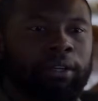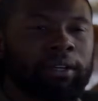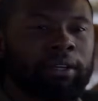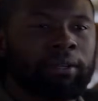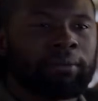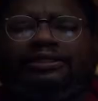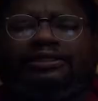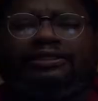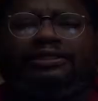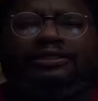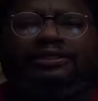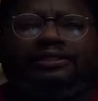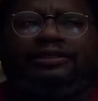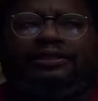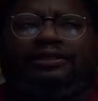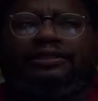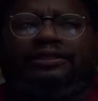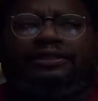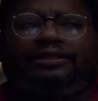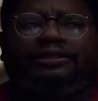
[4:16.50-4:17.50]

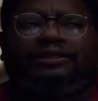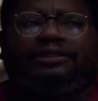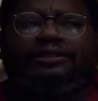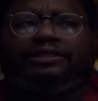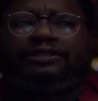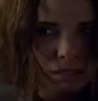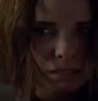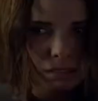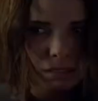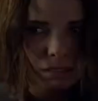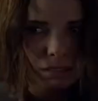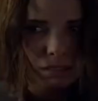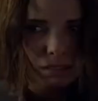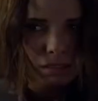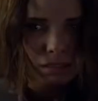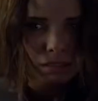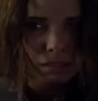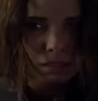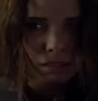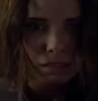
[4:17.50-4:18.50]

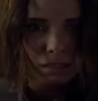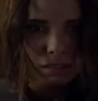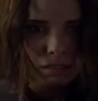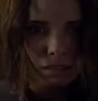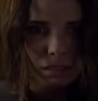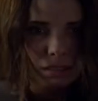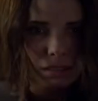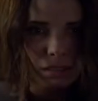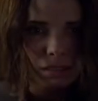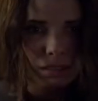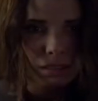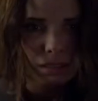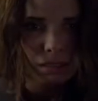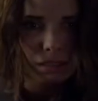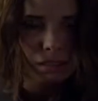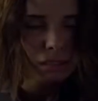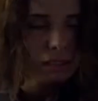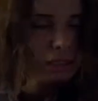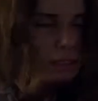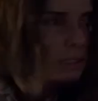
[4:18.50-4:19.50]

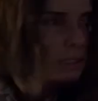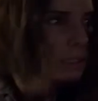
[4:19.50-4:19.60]
(silent)